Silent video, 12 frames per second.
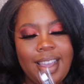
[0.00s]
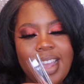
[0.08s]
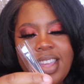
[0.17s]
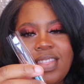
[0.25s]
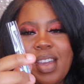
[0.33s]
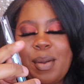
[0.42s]

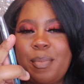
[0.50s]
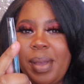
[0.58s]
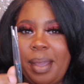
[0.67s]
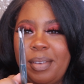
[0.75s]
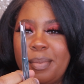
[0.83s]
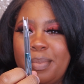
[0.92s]
And they're
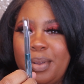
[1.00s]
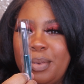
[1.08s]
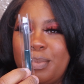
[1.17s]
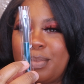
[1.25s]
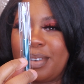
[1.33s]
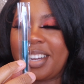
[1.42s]
baby blue
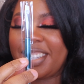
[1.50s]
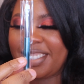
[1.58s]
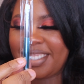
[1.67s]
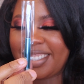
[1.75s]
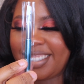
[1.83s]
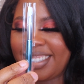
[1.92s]

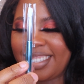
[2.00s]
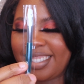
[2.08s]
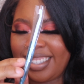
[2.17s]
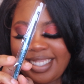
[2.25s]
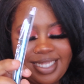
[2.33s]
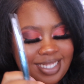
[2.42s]
brushes
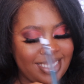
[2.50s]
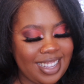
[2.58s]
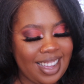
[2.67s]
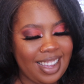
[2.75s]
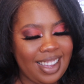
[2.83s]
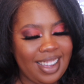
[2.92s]

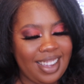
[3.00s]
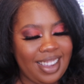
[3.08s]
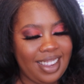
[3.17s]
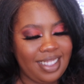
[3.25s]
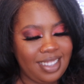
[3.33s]
inside.